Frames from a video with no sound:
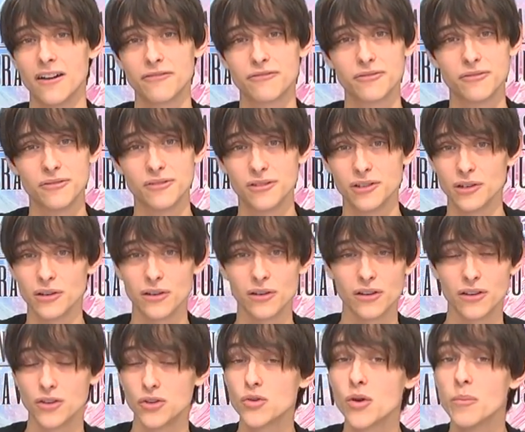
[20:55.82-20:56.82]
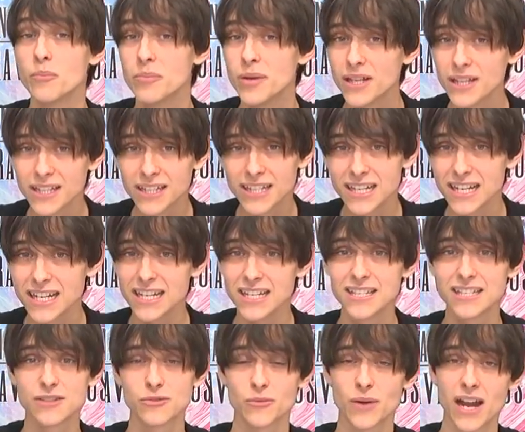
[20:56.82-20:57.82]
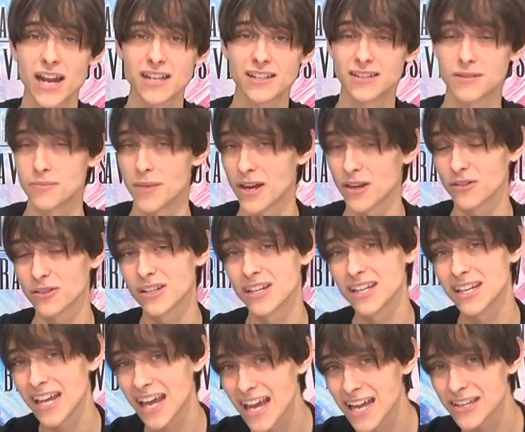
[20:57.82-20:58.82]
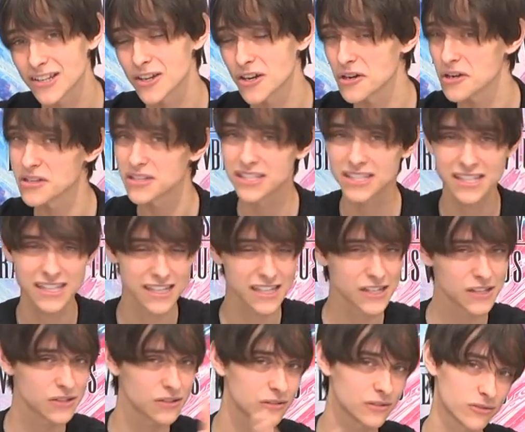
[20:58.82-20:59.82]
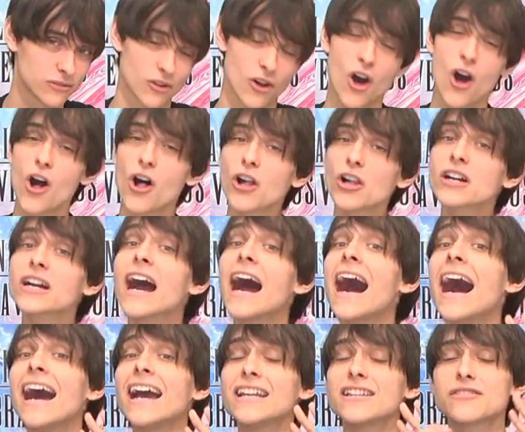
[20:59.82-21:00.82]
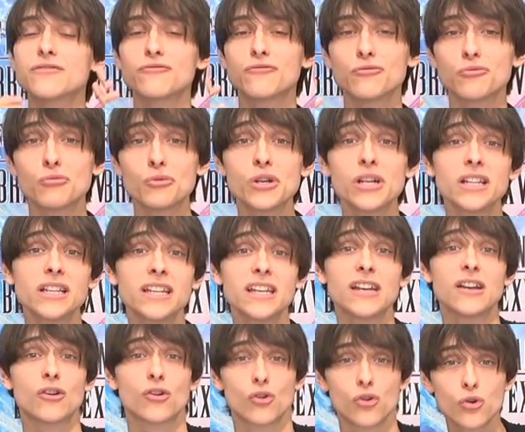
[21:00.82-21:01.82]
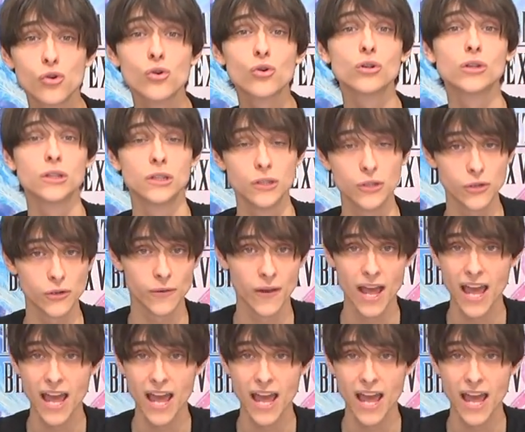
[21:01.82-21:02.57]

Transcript: for new abilities, right, the metal gigantars, gil, all kinds of really cool loot